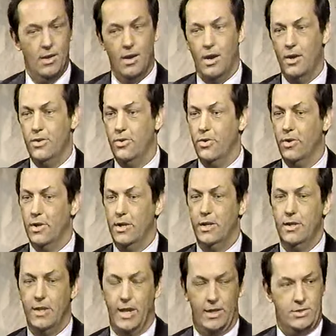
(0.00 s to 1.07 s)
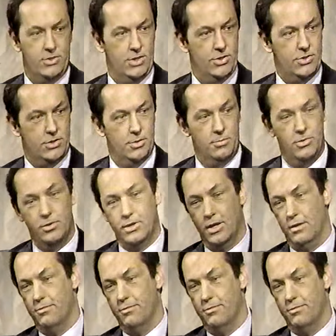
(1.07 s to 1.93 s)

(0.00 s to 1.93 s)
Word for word: under an index system, you'd get a